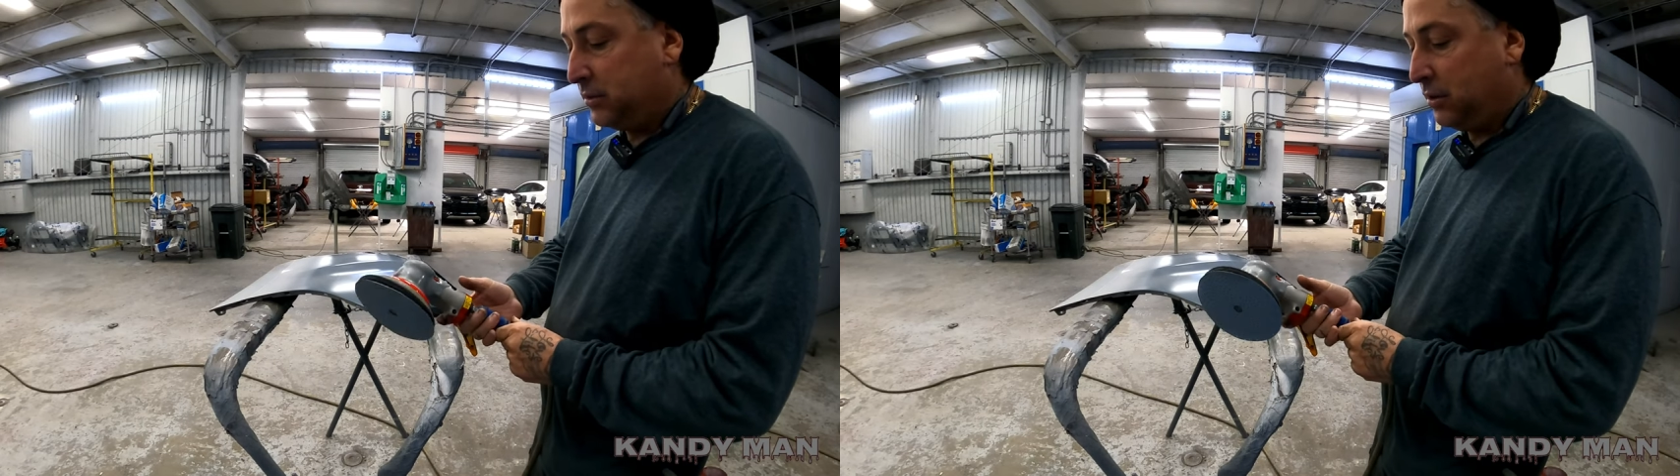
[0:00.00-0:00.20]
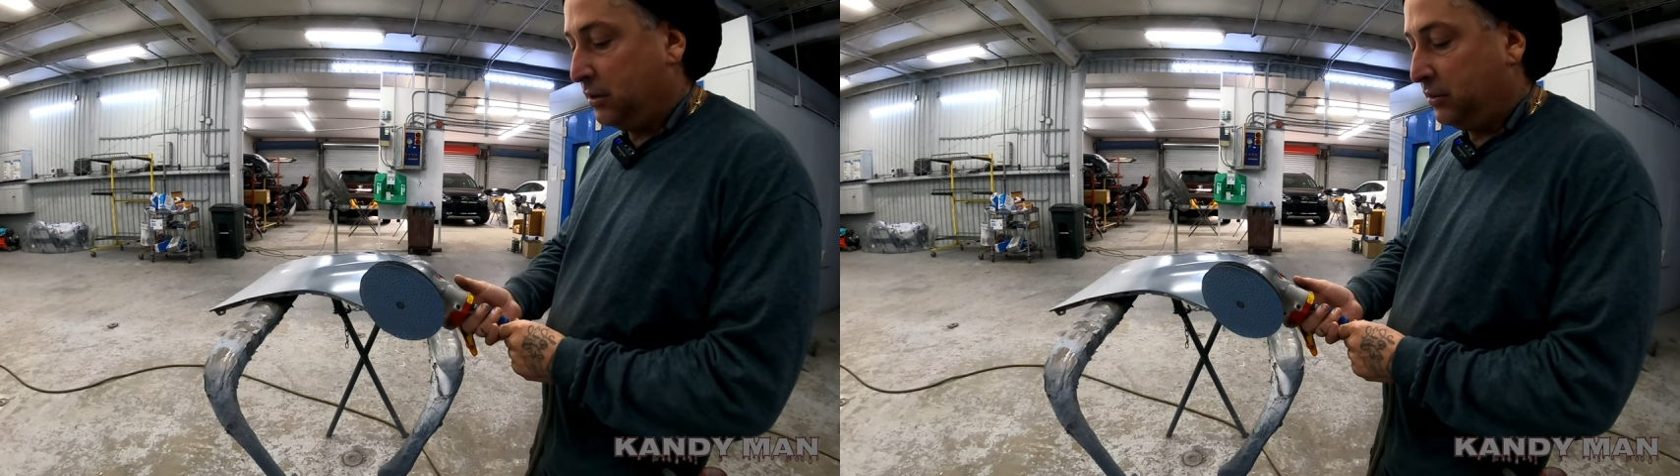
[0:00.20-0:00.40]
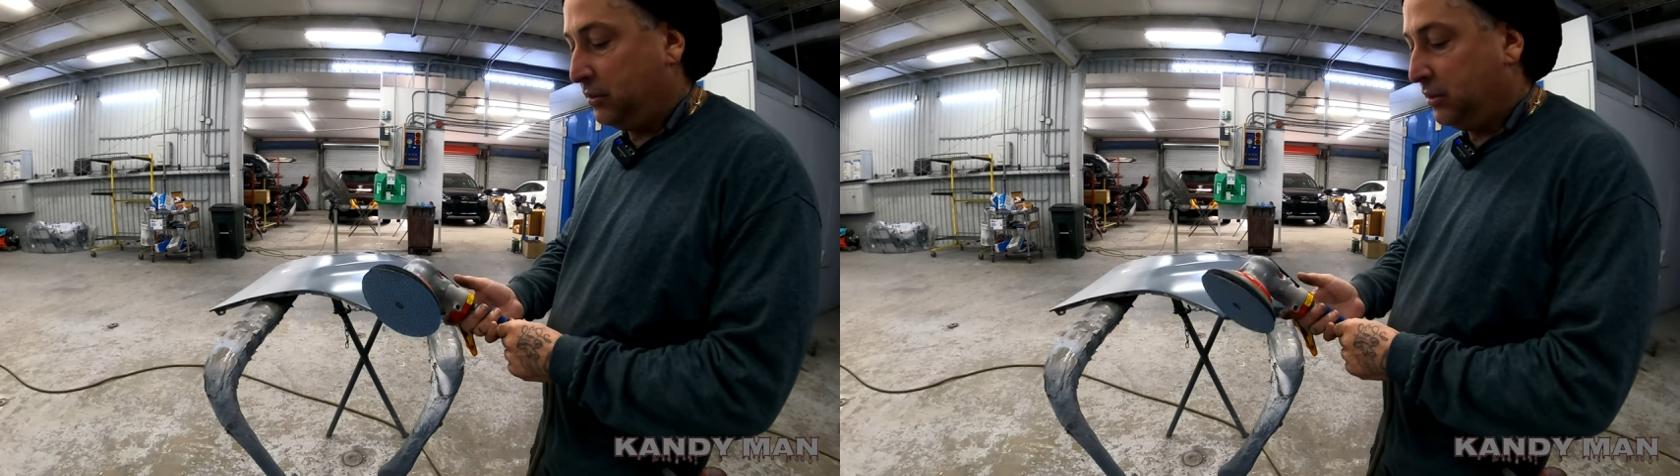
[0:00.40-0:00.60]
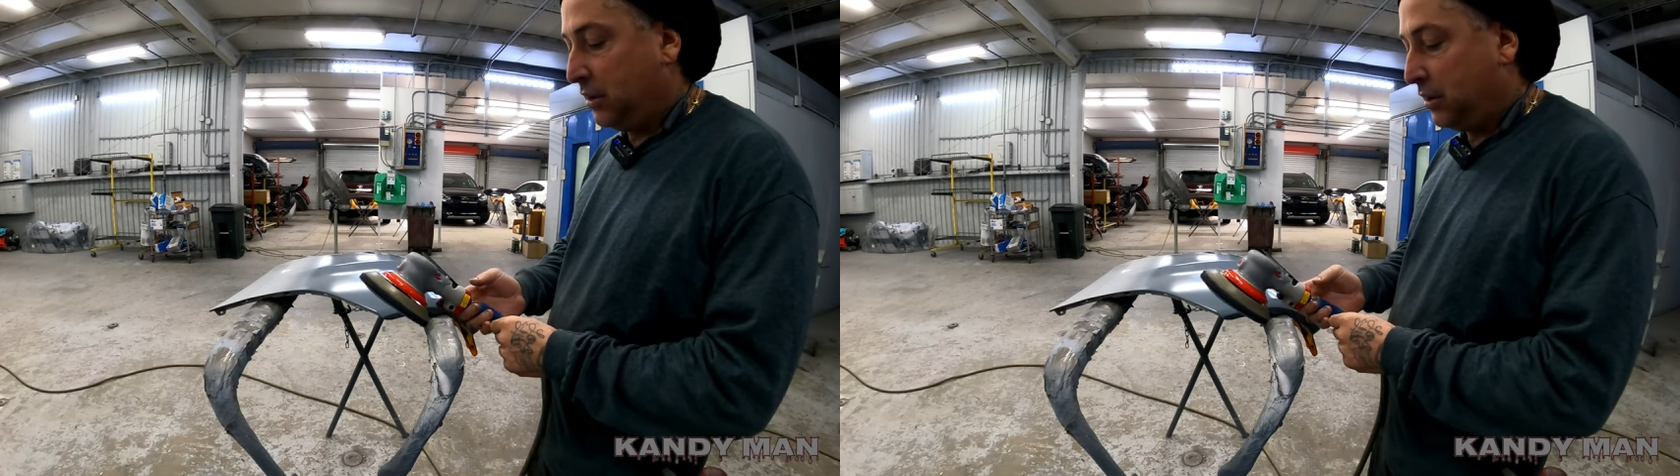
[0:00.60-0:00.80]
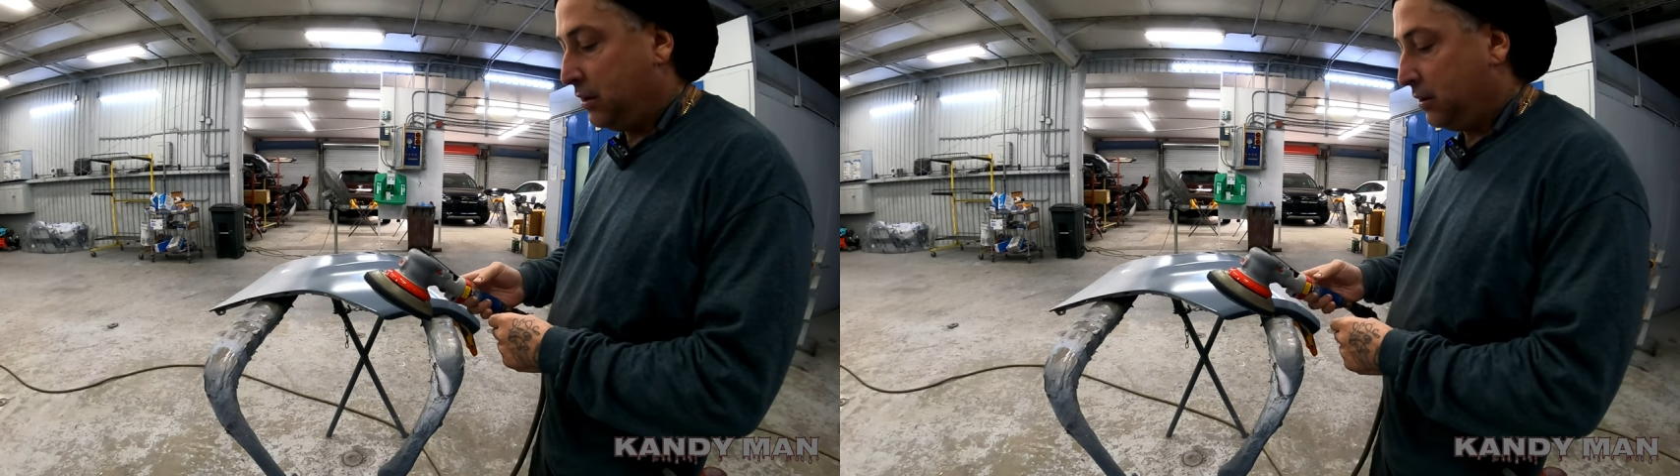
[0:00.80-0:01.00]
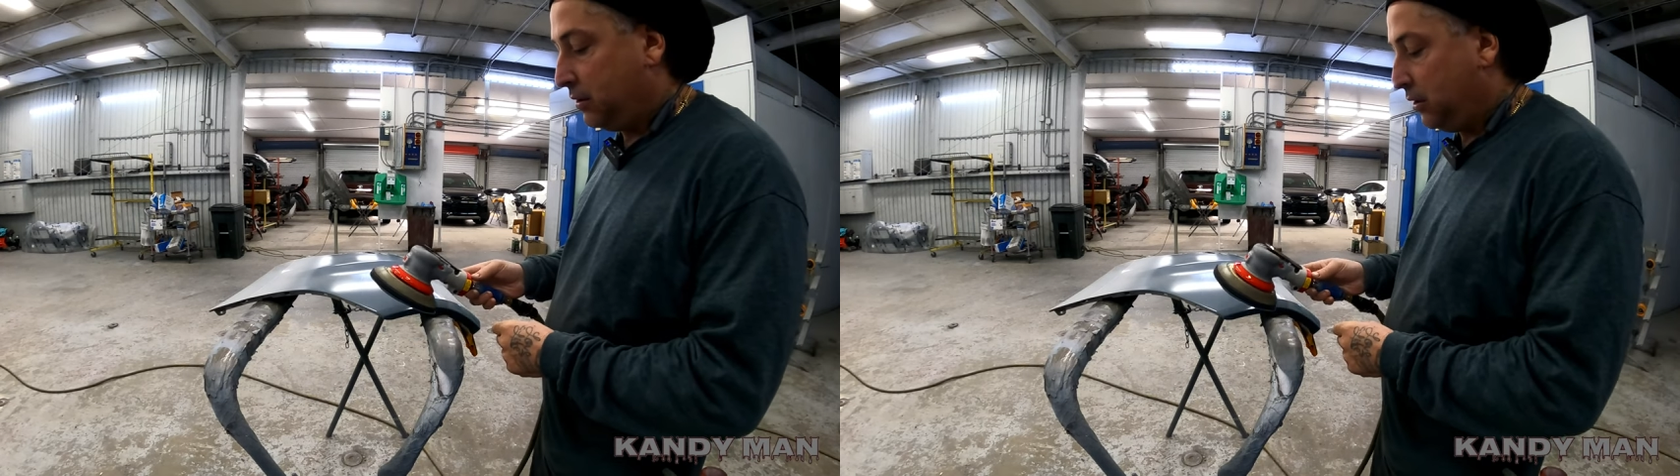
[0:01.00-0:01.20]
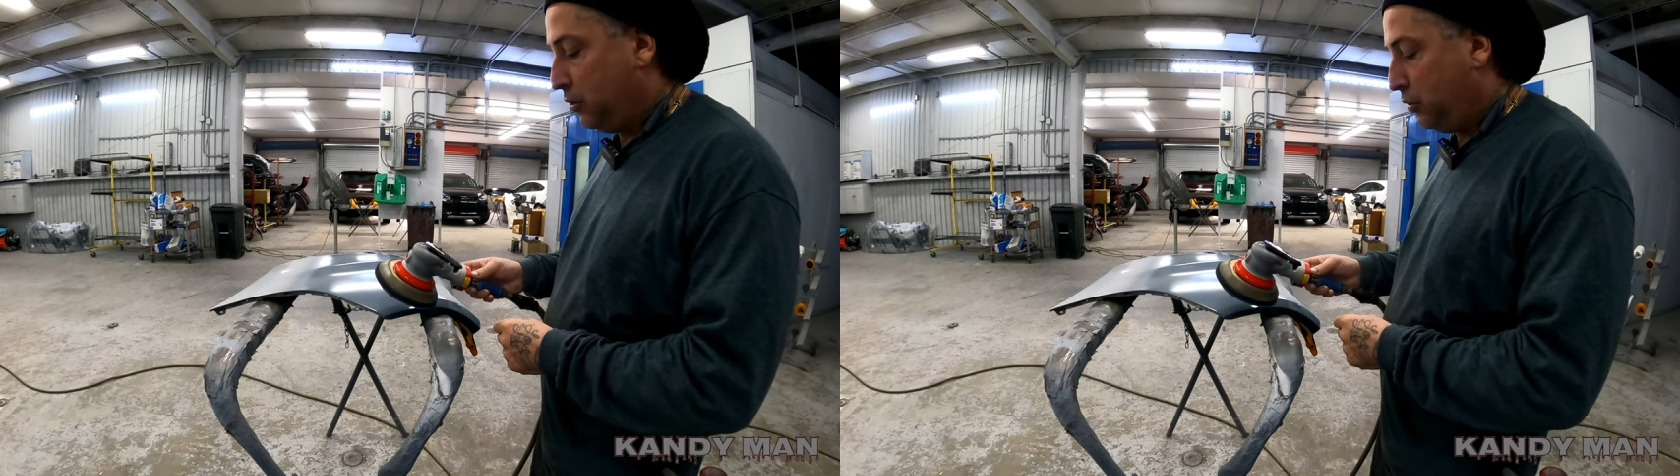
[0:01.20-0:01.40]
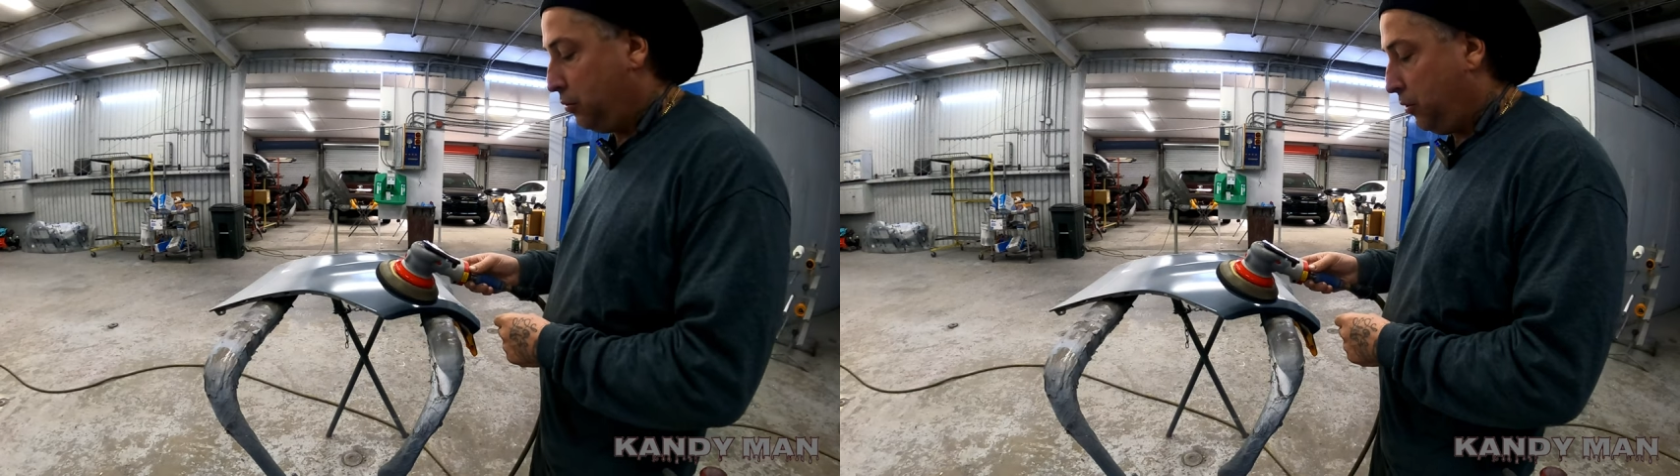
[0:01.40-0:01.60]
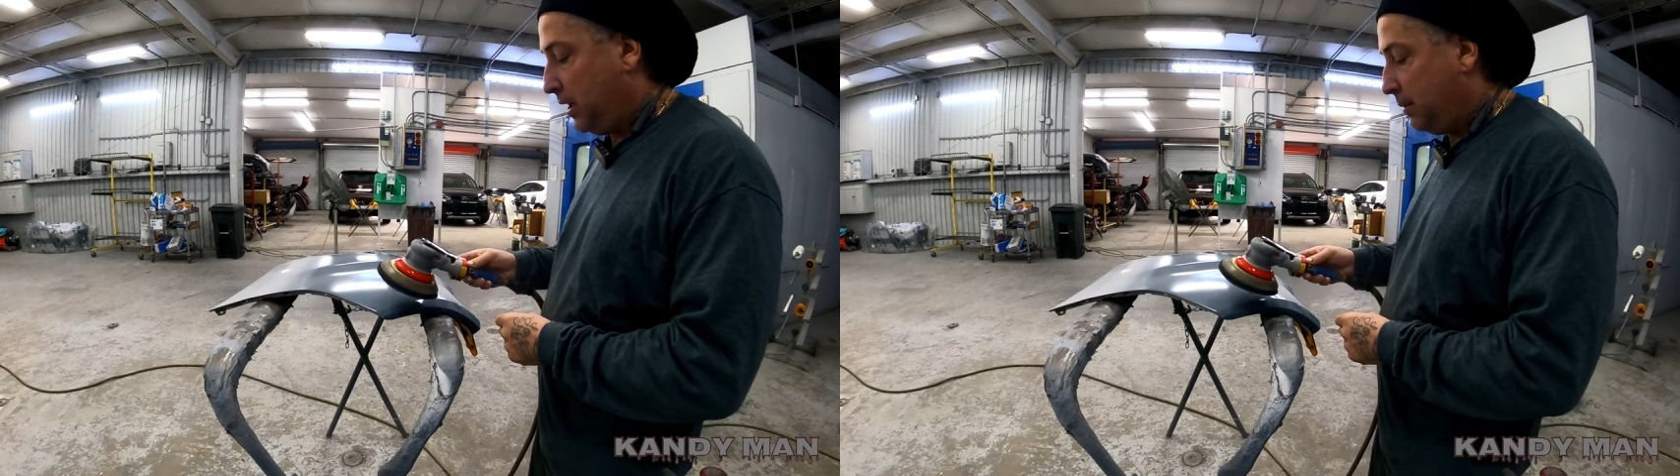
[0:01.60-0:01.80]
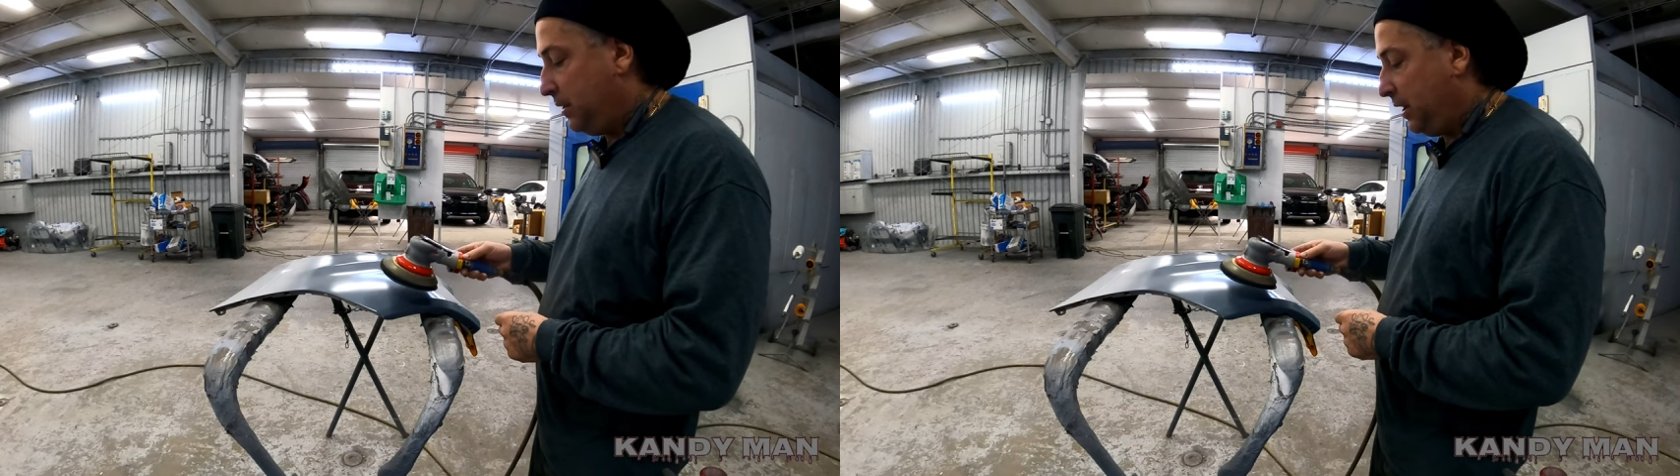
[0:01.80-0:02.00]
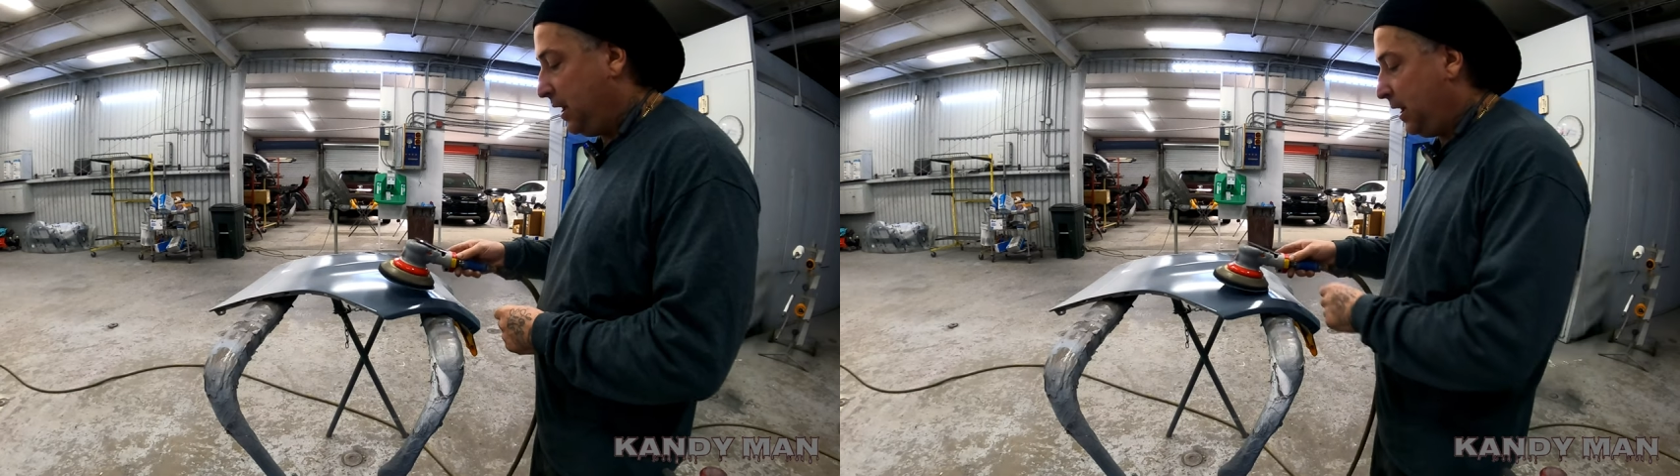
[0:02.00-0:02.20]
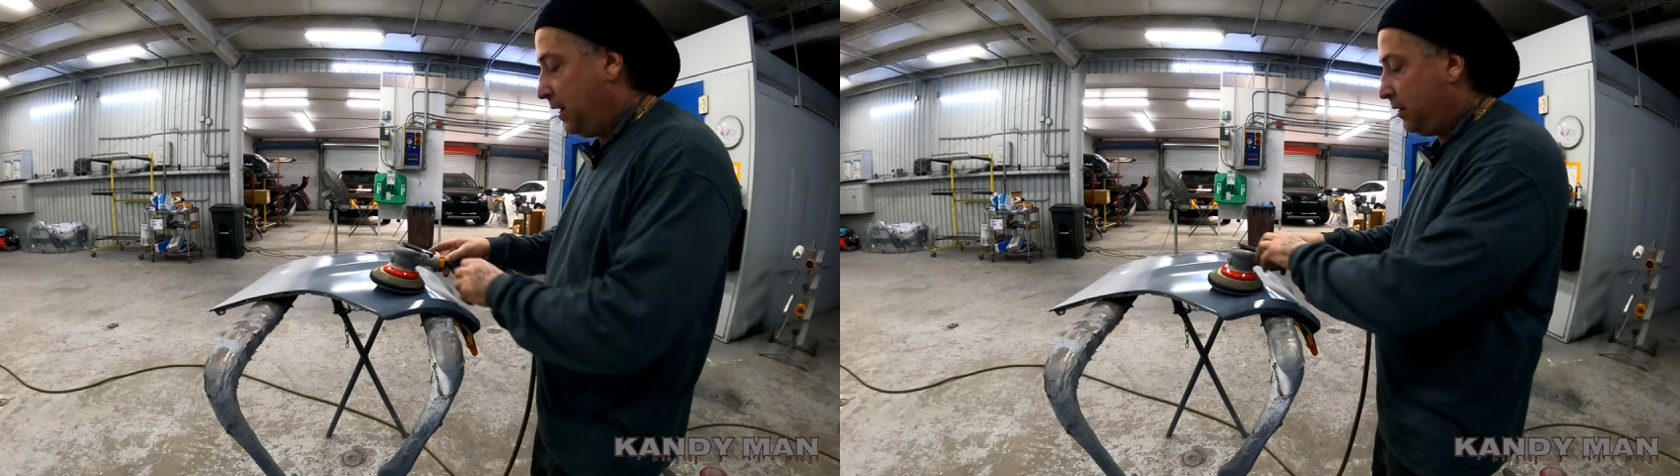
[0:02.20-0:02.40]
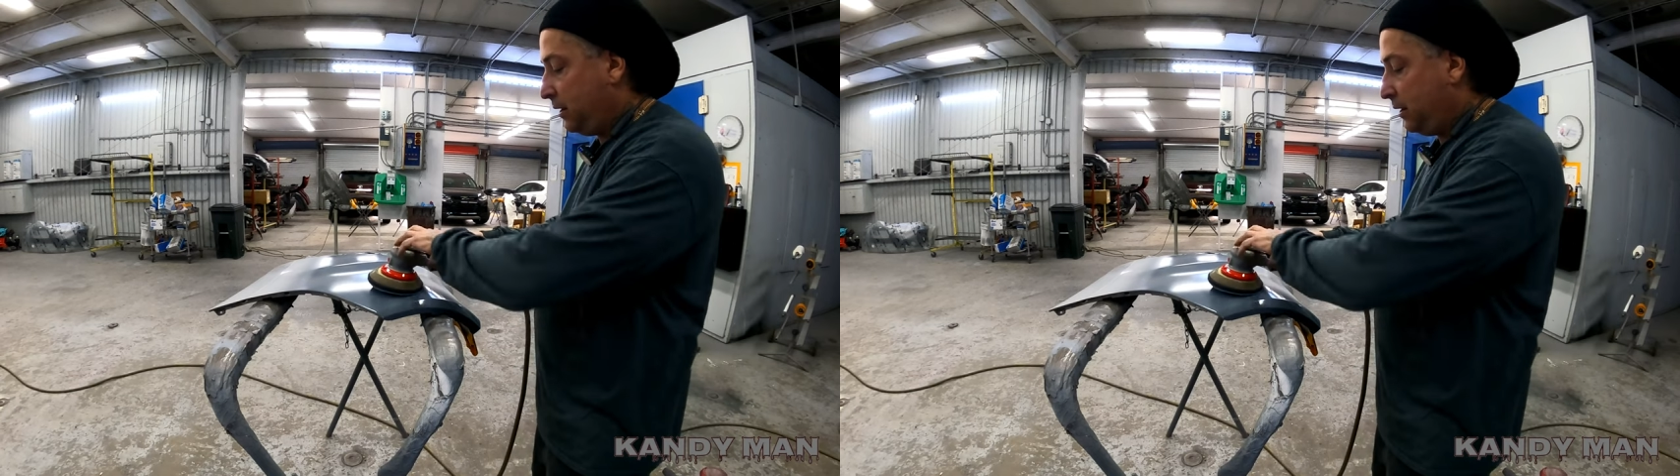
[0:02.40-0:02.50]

So this is the, the new 3MDA.